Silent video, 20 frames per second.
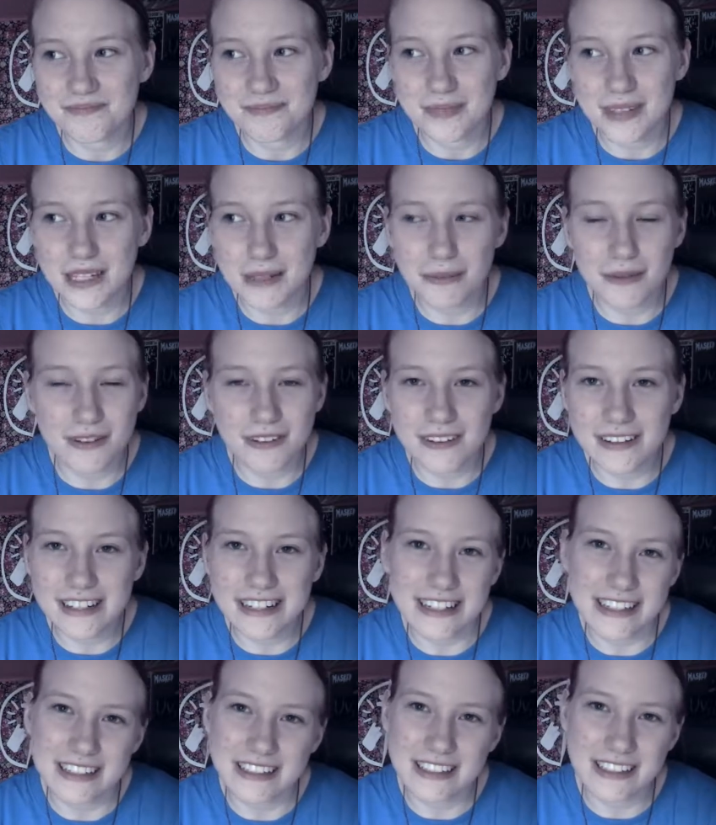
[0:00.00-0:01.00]
people are
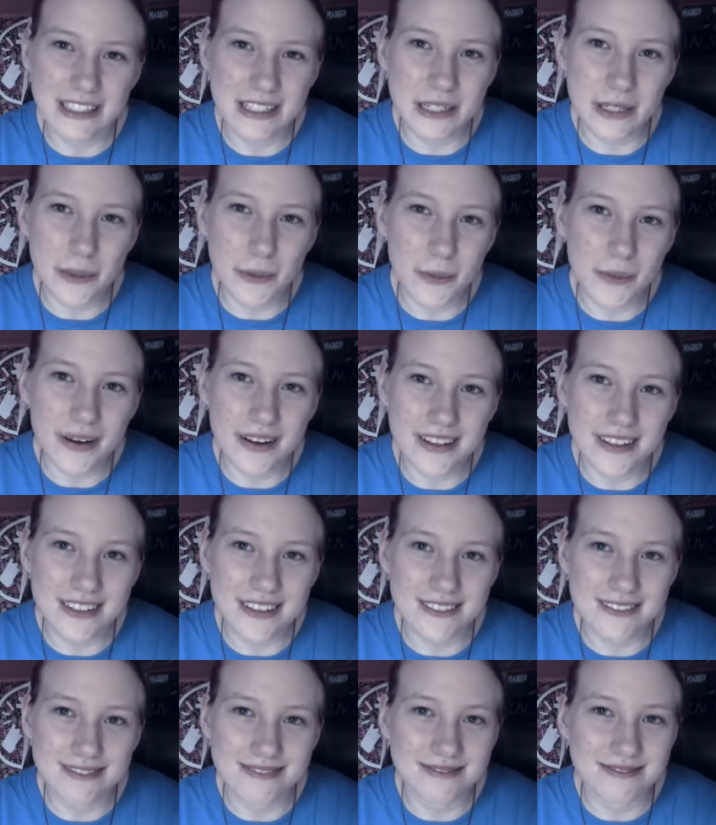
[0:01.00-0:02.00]
like, you know
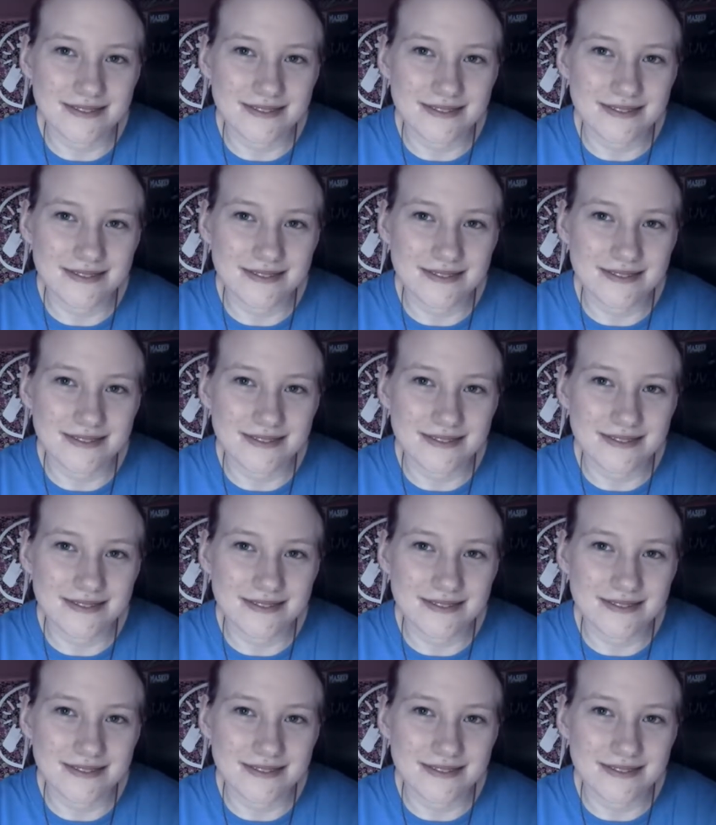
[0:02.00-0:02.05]
what?